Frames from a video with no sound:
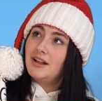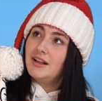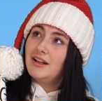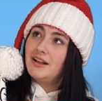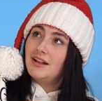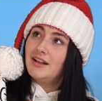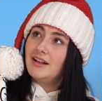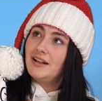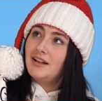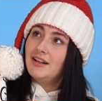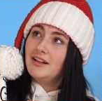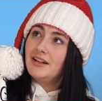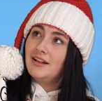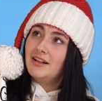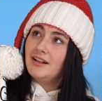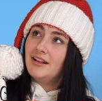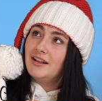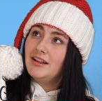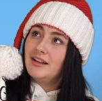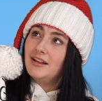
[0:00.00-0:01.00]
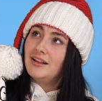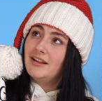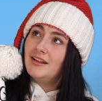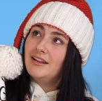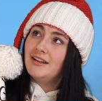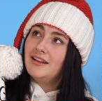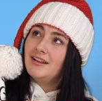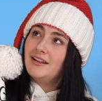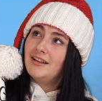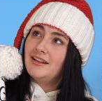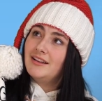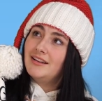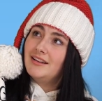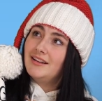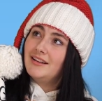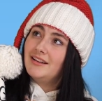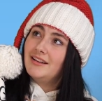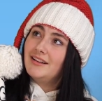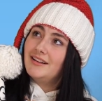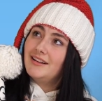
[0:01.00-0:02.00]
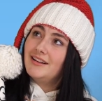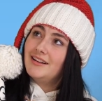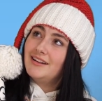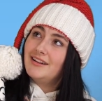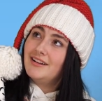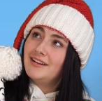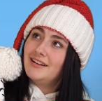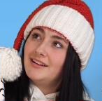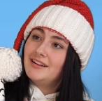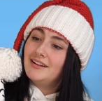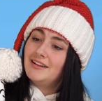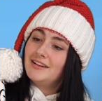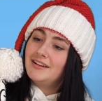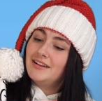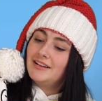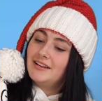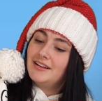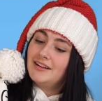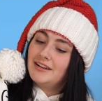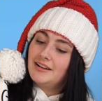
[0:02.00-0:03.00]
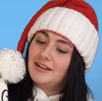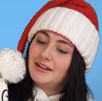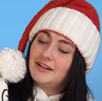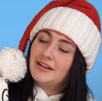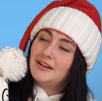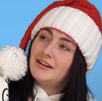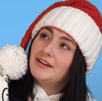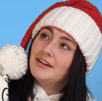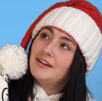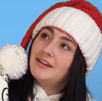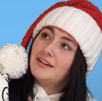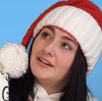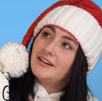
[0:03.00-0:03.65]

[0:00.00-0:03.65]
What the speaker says: [no speech]